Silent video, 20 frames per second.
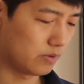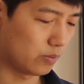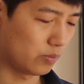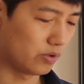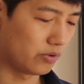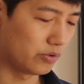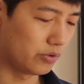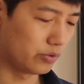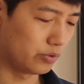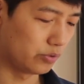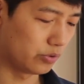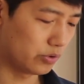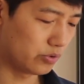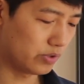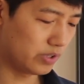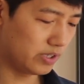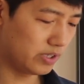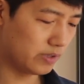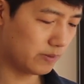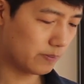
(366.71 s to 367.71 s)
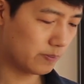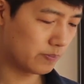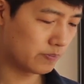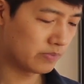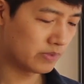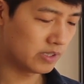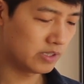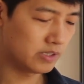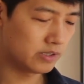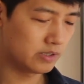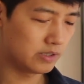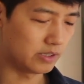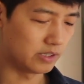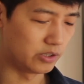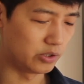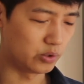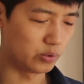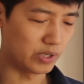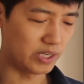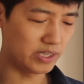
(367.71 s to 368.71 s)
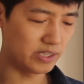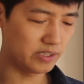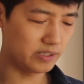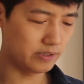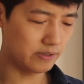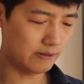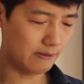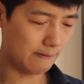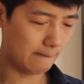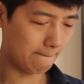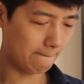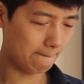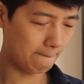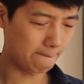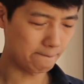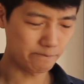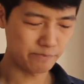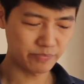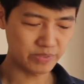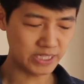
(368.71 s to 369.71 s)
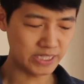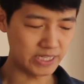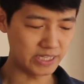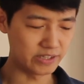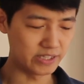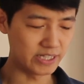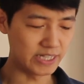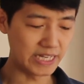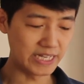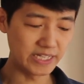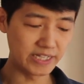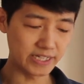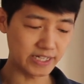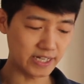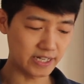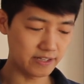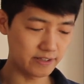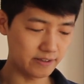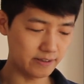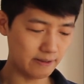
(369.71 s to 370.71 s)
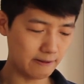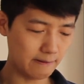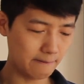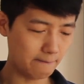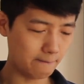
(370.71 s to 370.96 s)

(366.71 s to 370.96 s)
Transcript: 1, 2, 3 into A, and then A again,